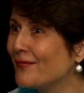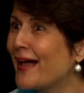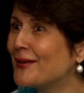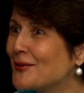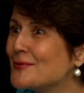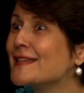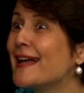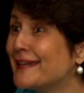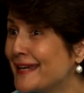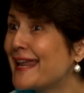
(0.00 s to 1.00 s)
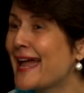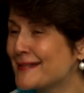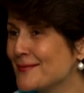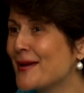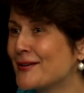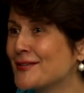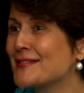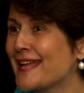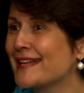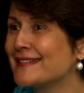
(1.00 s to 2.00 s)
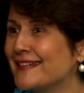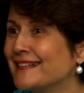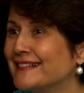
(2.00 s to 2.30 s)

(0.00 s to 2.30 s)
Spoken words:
values and enhance America's standing.